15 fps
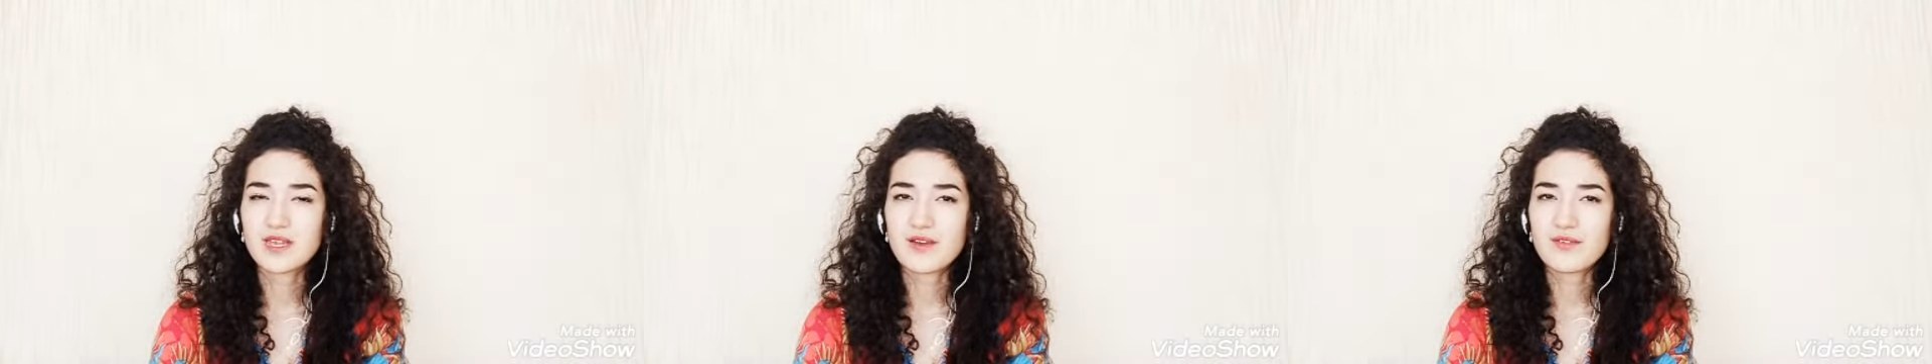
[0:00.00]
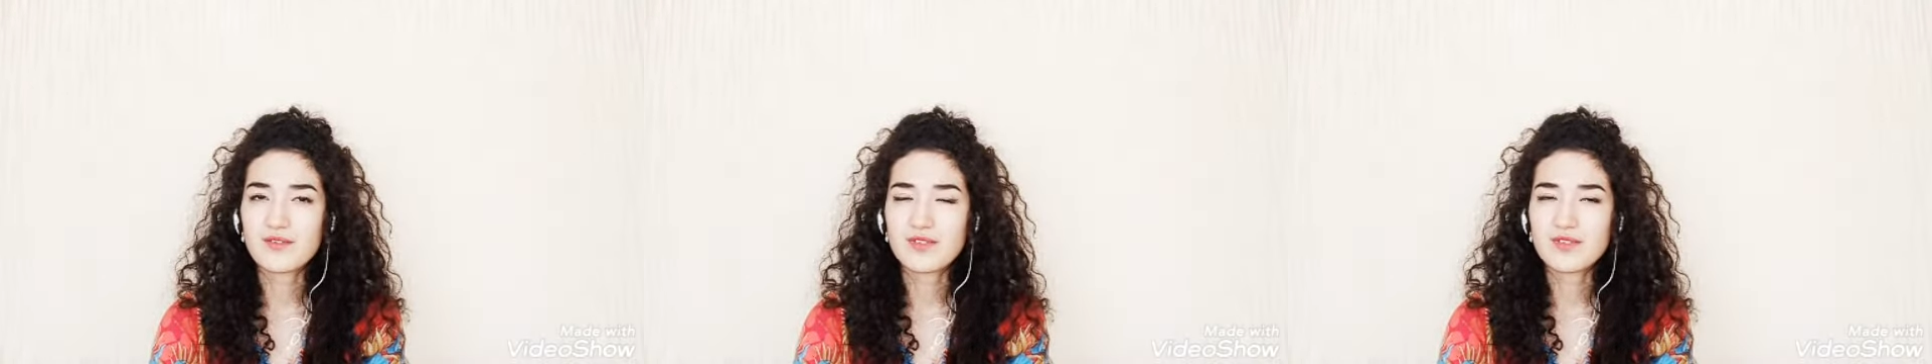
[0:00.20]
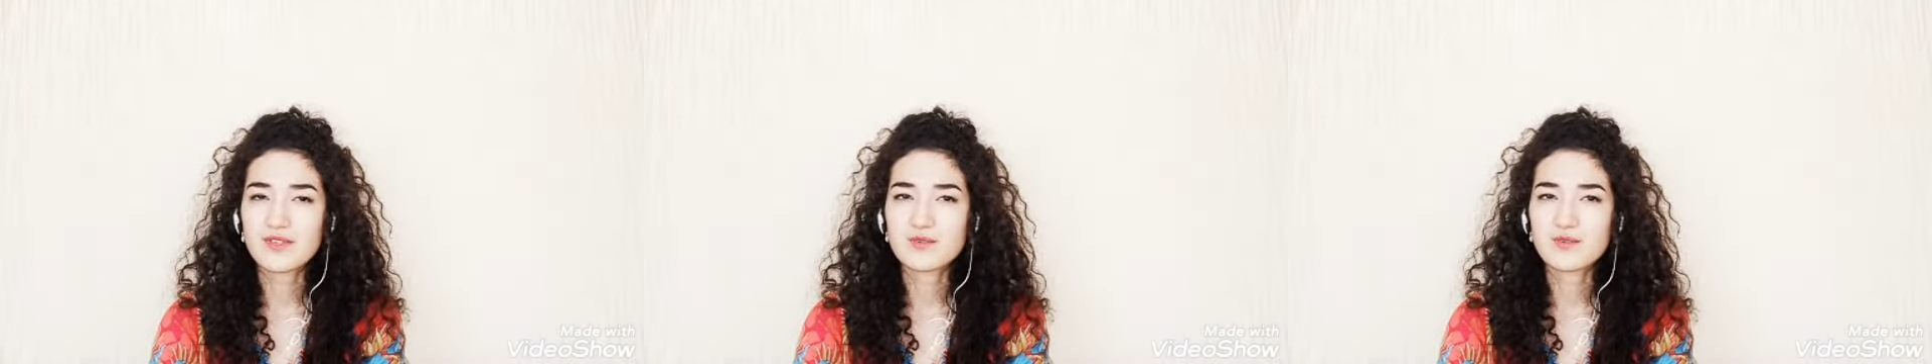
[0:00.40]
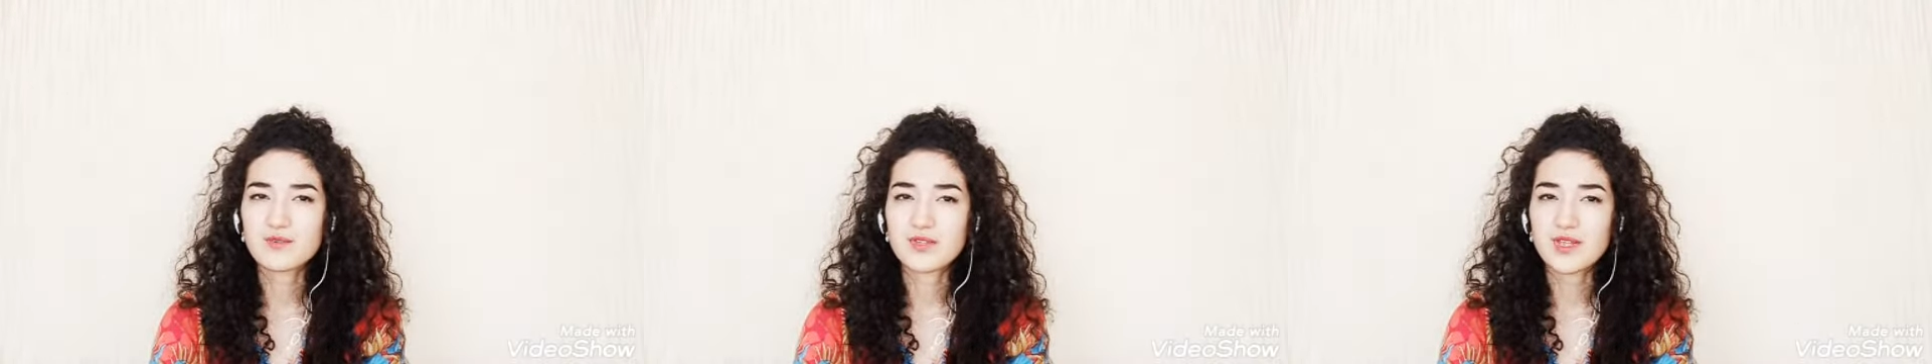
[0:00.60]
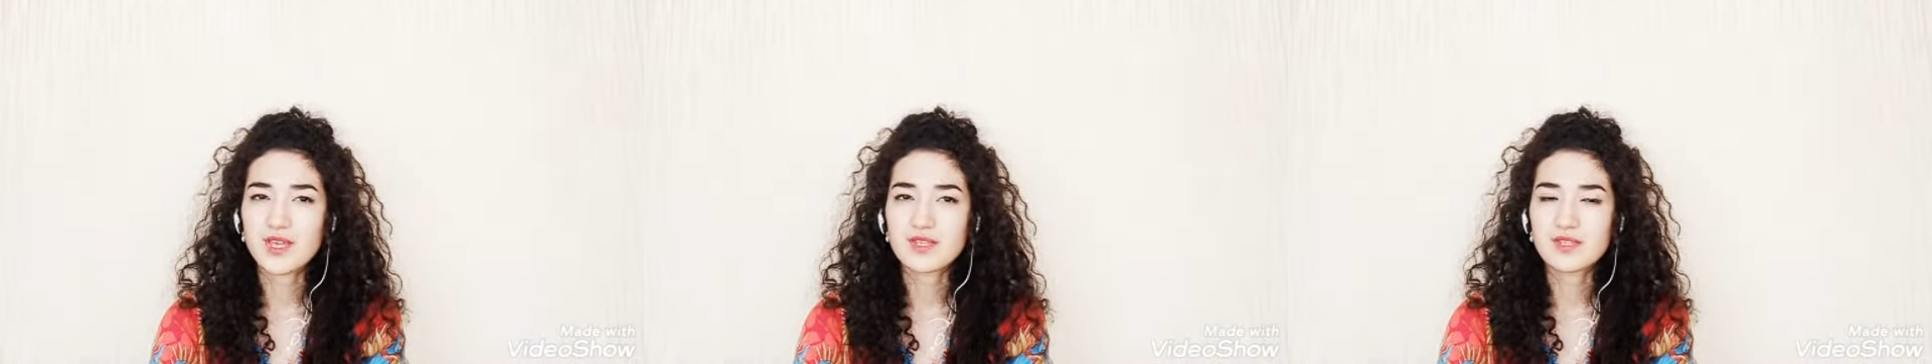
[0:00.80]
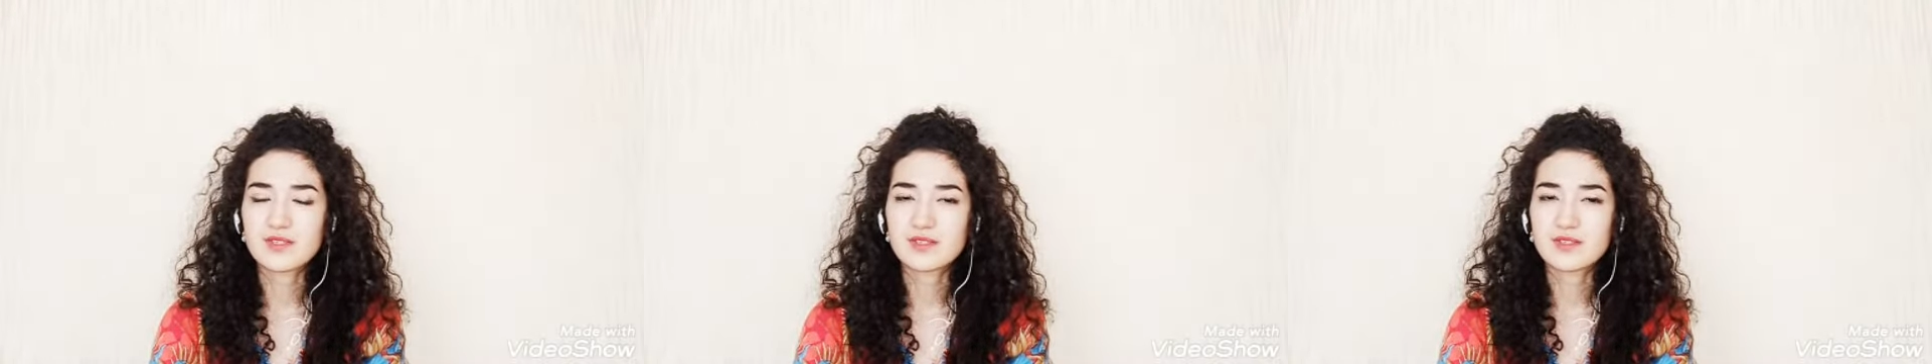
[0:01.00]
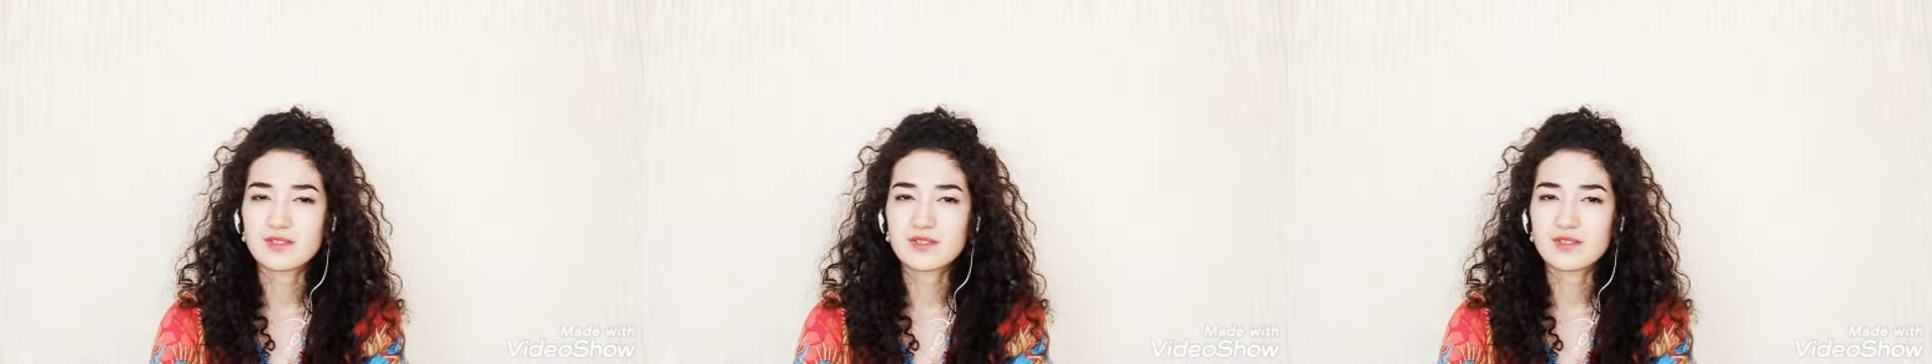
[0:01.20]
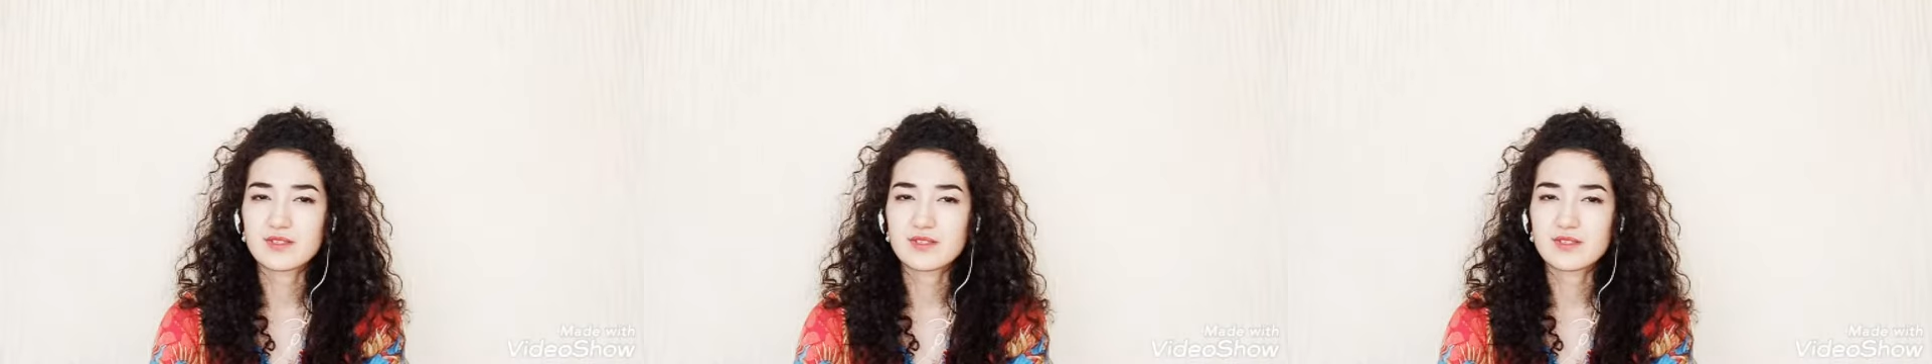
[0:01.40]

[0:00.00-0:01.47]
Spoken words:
everything related